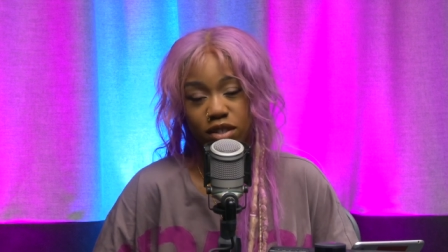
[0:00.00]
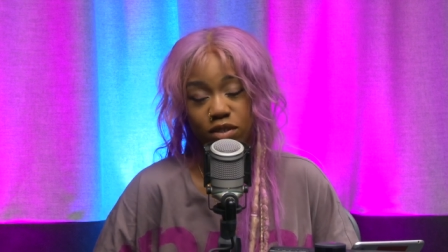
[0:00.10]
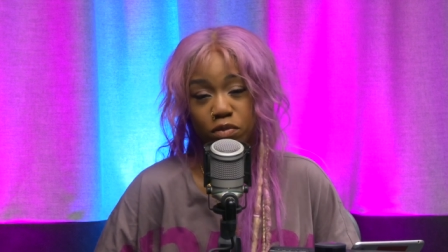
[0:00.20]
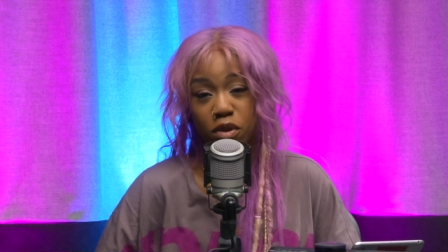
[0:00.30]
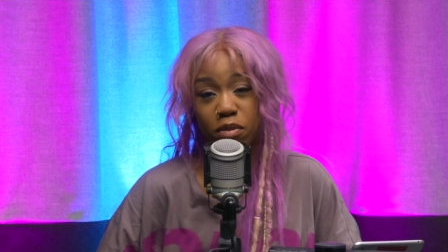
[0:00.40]
She
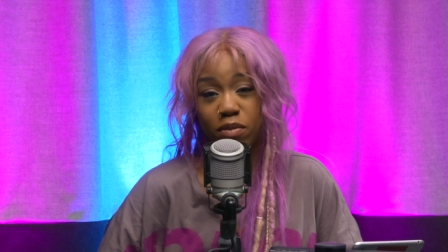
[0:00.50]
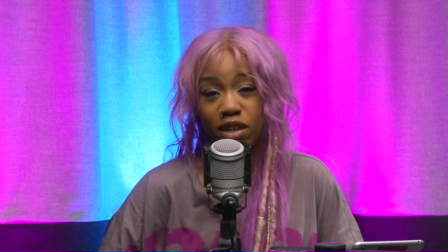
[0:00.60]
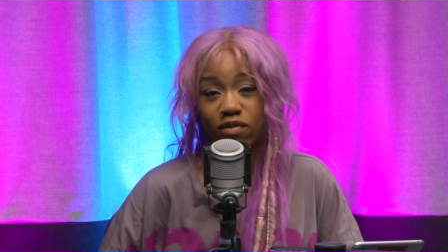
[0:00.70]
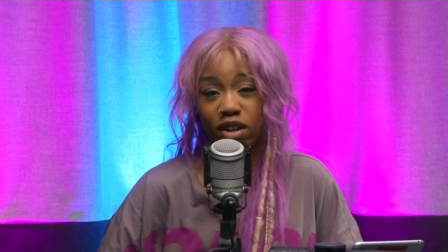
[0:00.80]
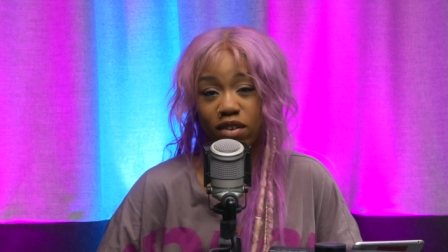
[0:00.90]
was
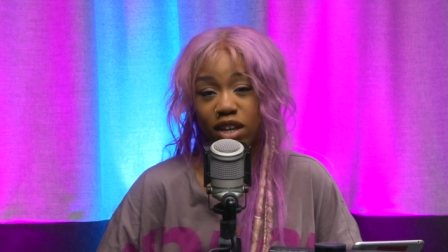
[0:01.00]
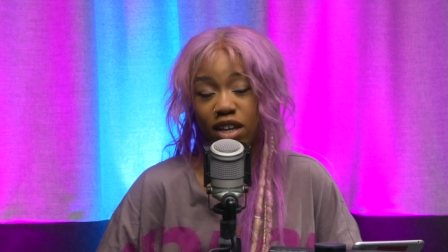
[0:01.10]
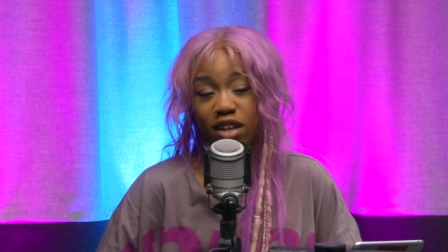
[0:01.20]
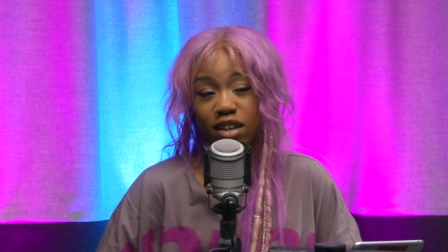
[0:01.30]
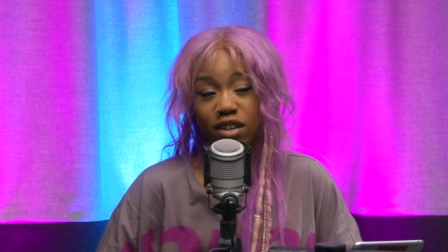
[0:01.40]
probably
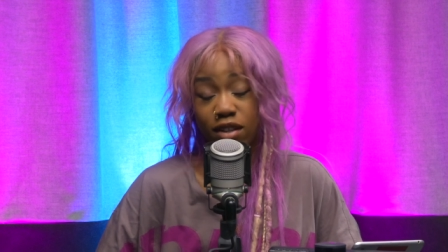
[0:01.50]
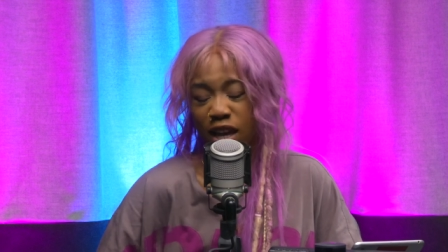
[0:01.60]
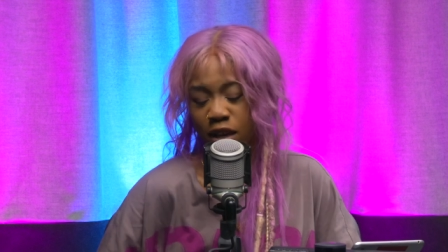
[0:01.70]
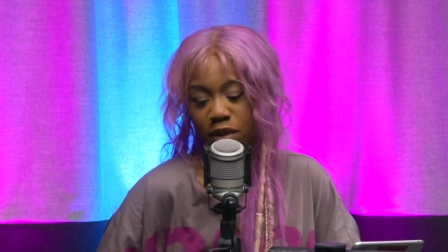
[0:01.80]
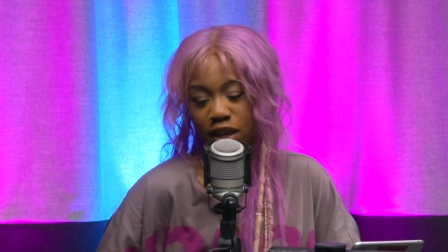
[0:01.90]
very,
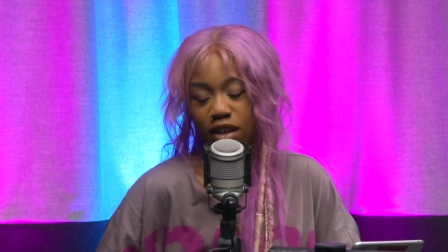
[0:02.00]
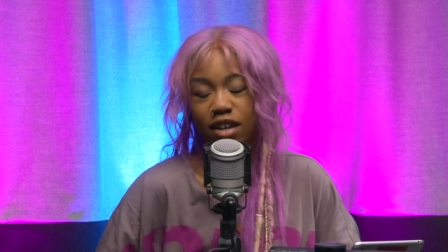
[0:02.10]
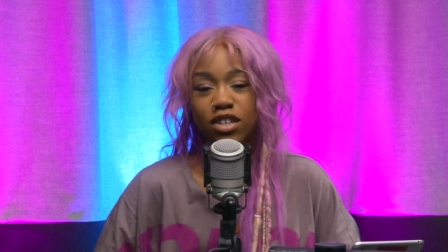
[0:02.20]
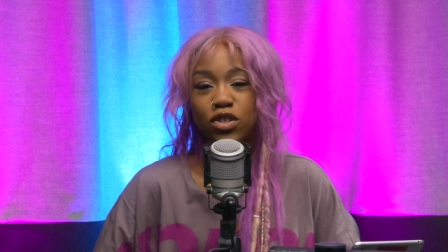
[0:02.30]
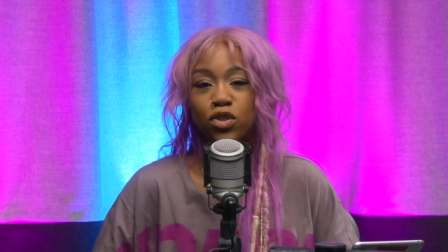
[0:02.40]
like me,
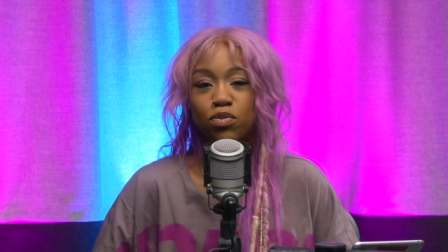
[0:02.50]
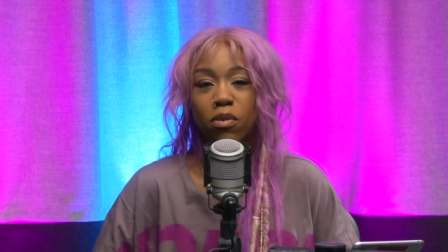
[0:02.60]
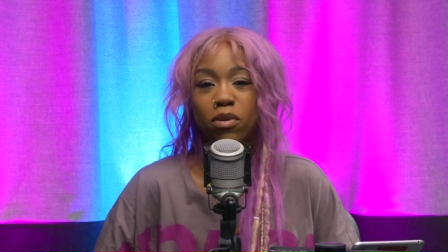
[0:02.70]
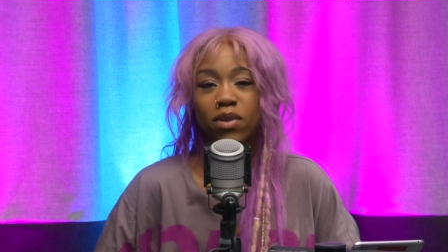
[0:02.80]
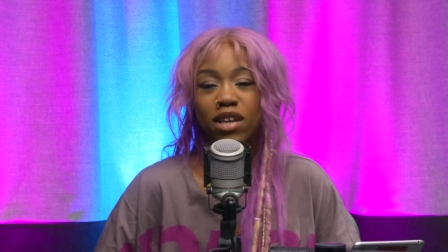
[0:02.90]
she was
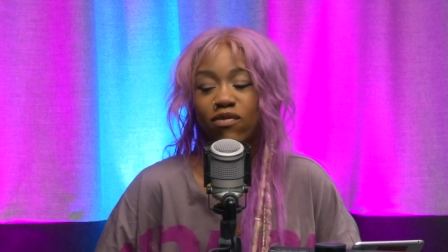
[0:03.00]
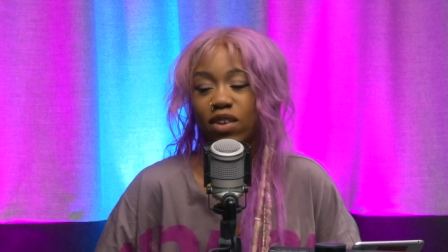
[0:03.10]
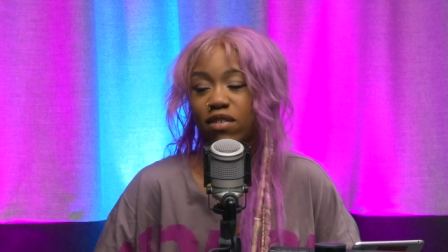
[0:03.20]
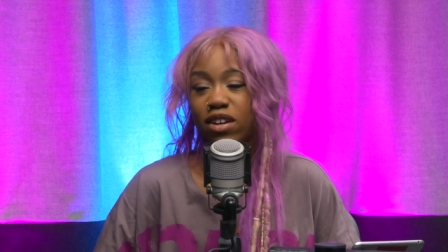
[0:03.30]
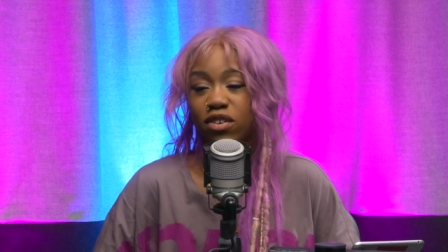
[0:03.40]
probably
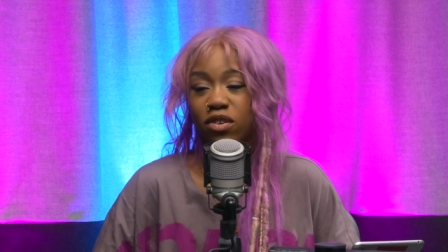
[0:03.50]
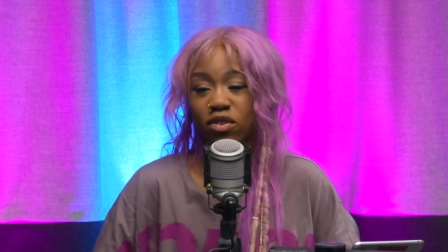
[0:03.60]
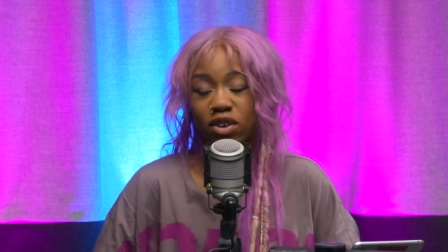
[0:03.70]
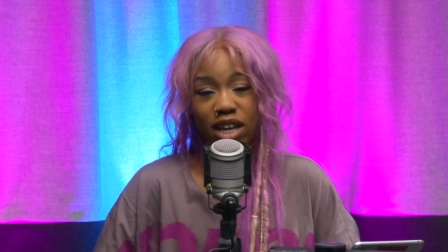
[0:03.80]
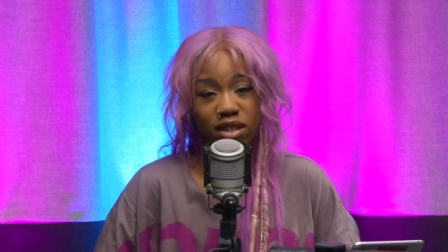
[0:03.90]
very
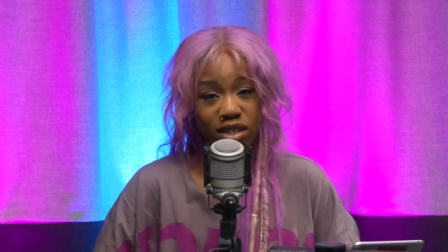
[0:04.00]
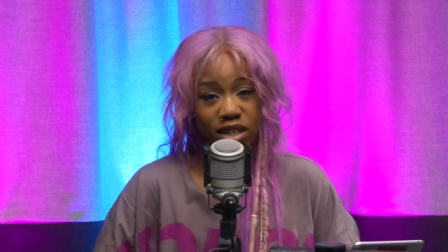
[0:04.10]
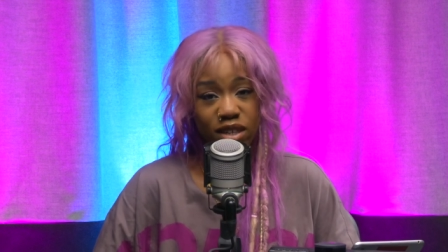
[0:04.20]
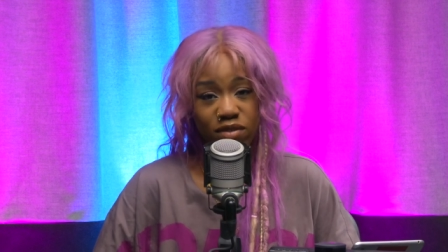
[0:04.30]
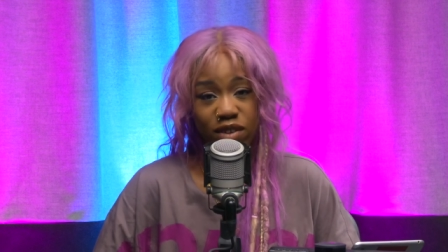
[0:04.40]

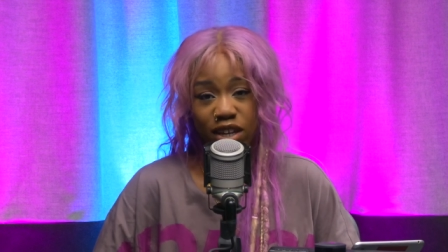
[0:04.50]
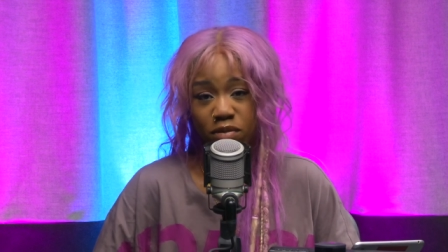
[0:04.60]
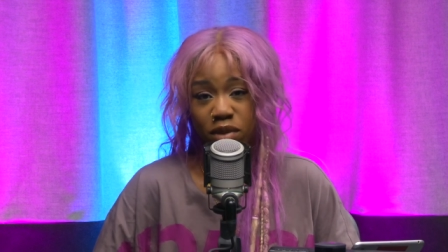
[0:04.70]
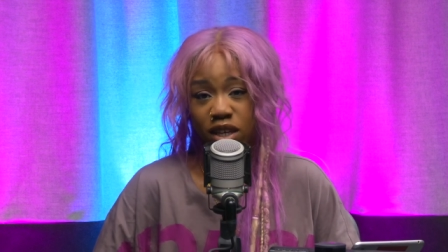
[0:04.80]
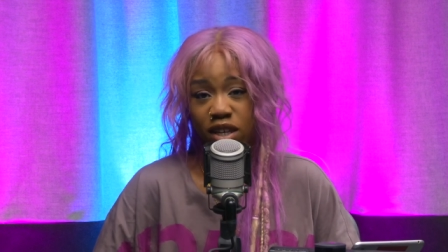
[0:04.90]
creative, like
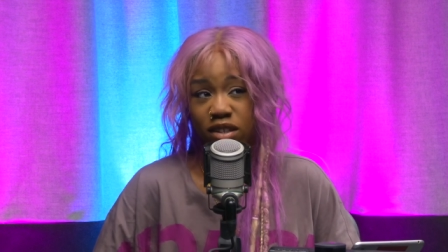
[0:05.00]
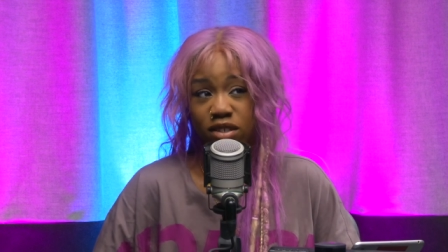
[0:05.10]
me,